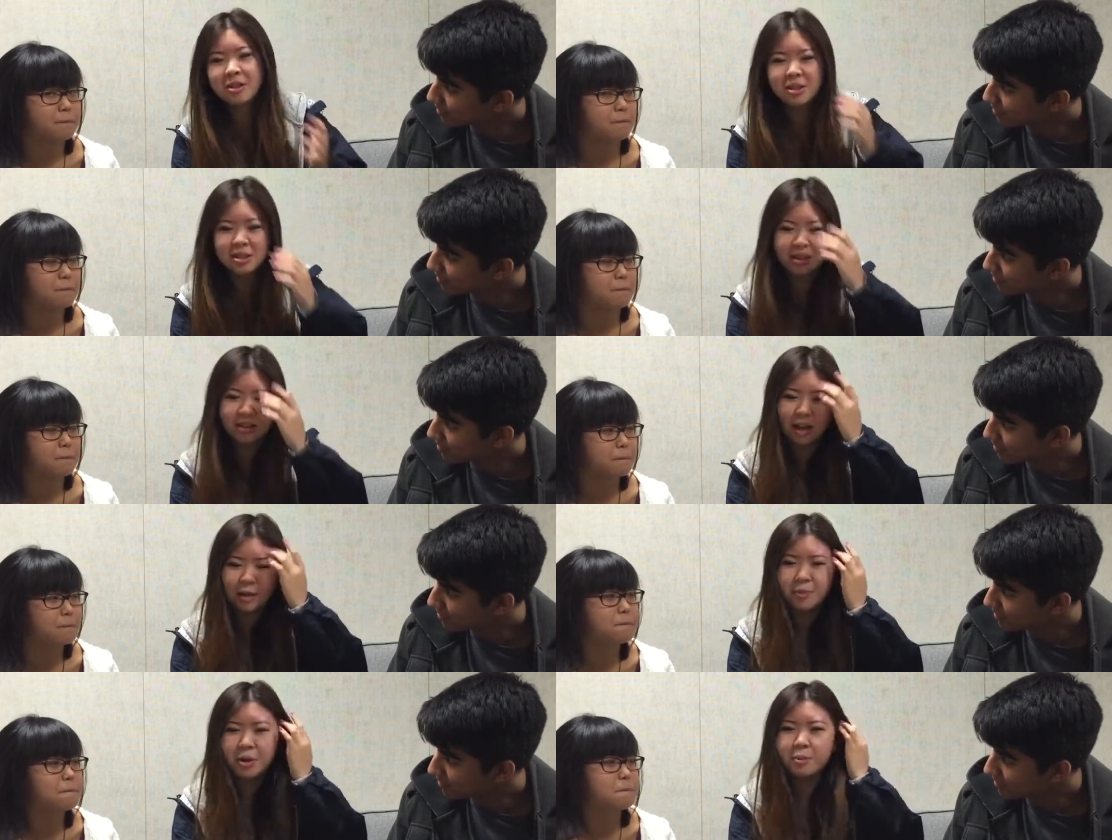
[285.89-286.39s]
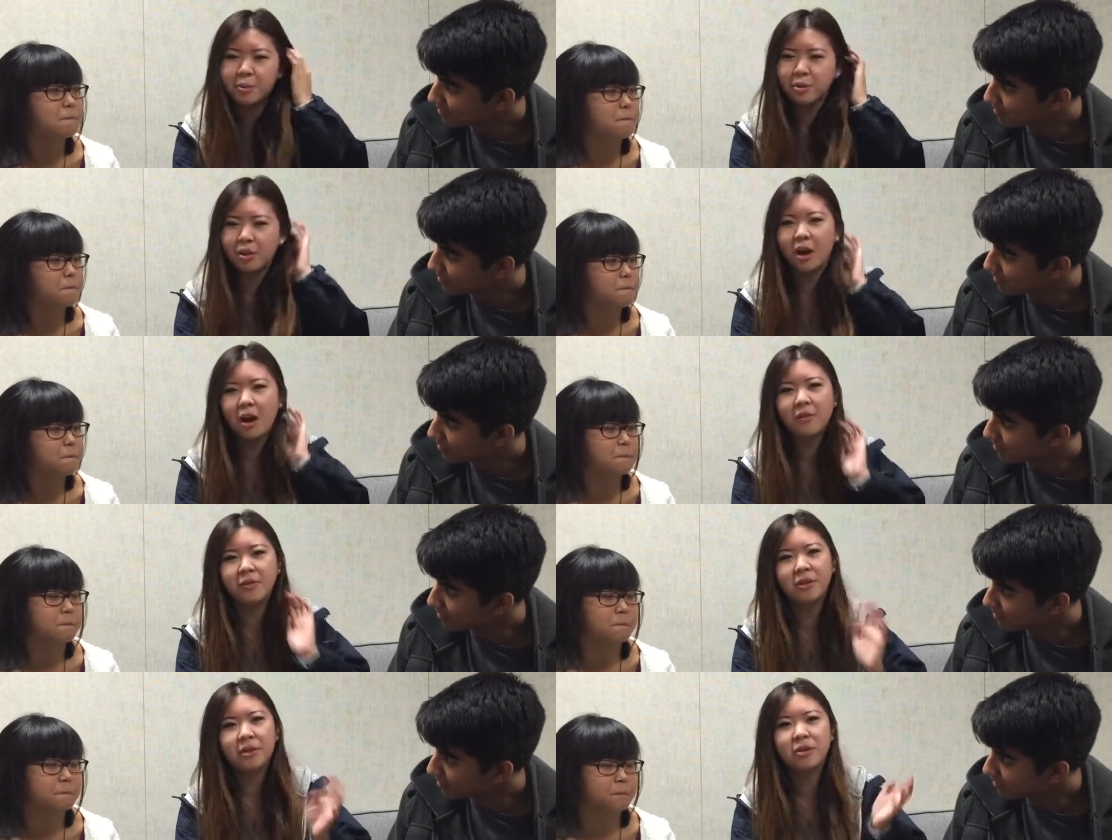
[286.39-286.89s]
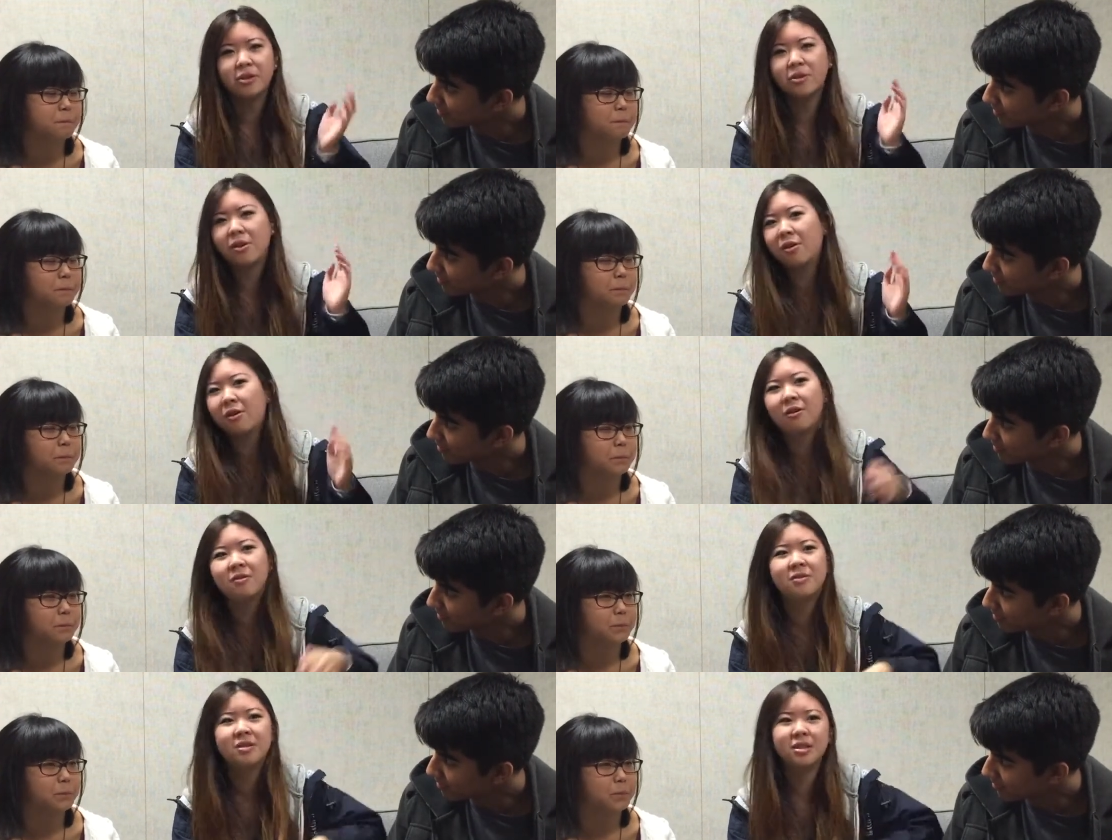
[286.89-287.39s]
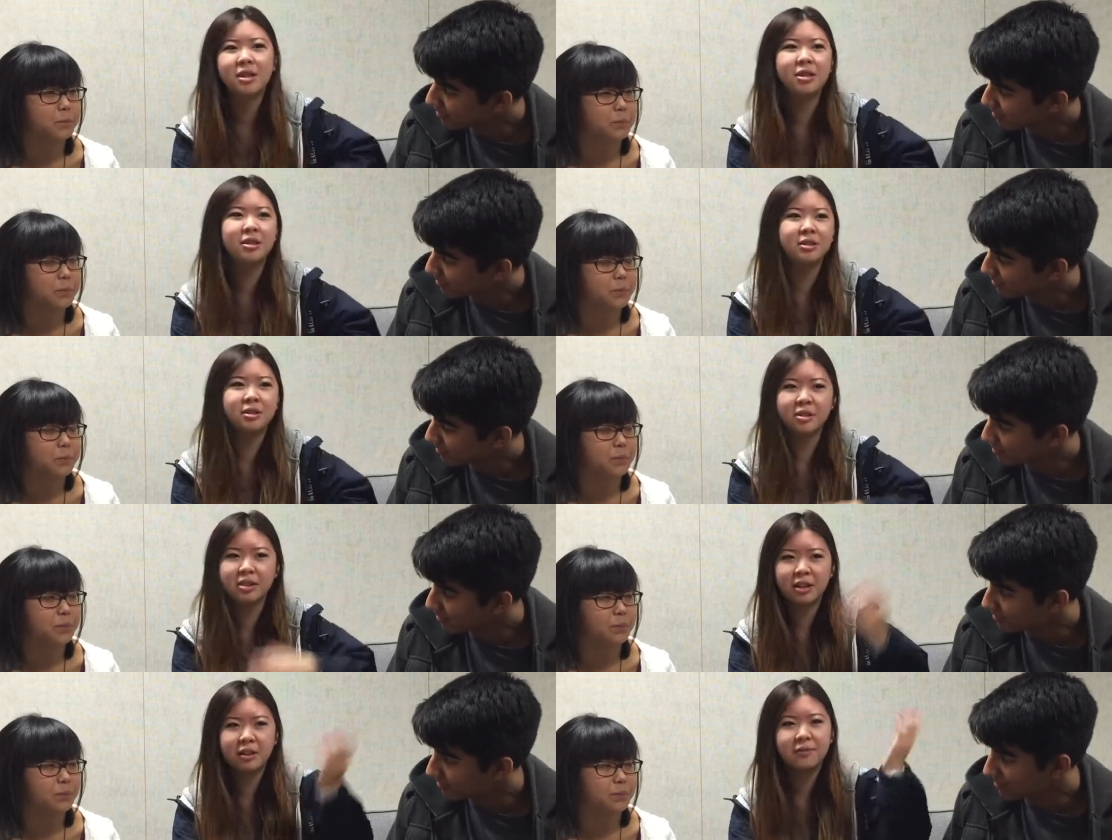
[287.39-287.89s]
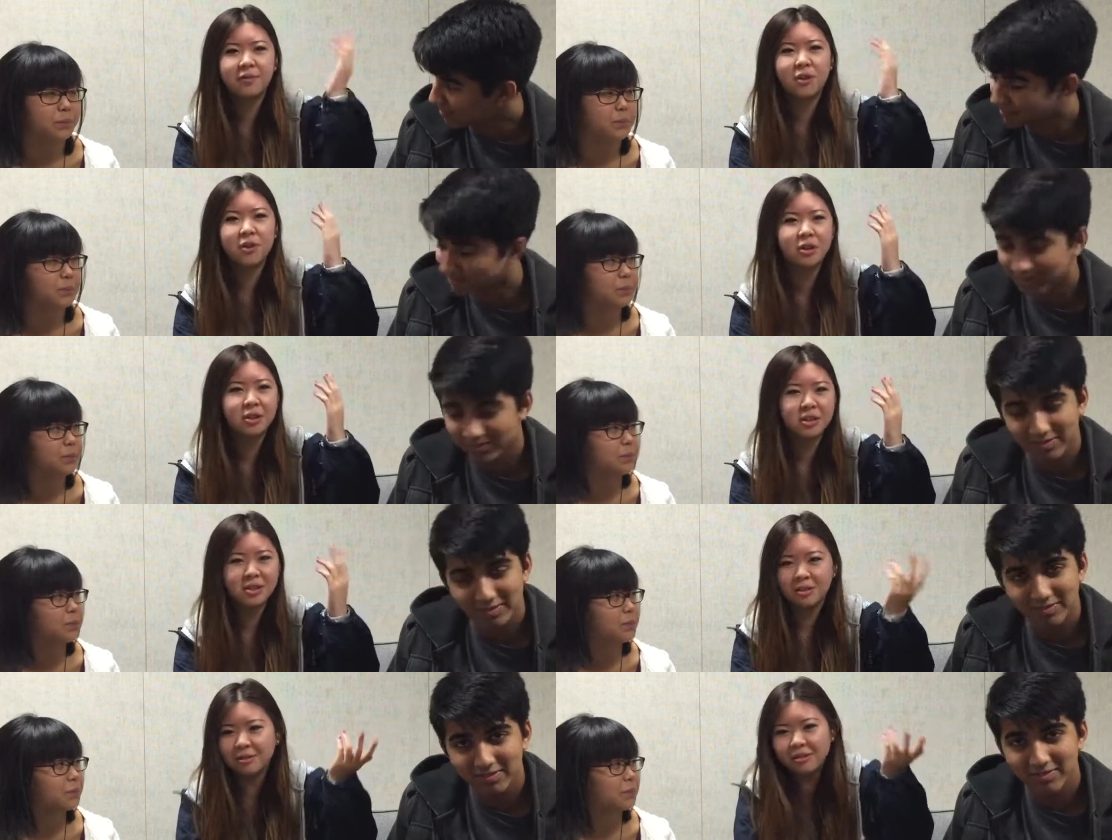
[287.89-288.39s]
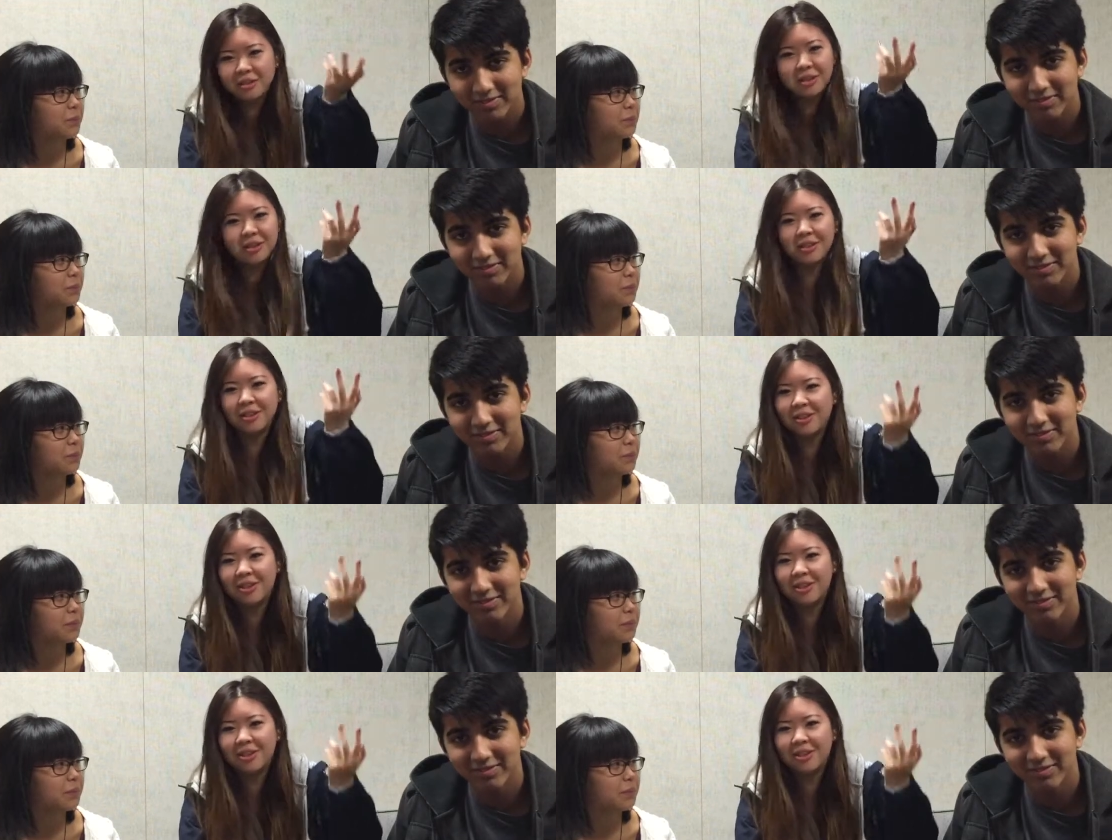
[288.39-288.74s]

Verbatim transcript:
Speaker 1: to just set mm-hmm. people off. you know, all of a sudden it's like Ferguson, like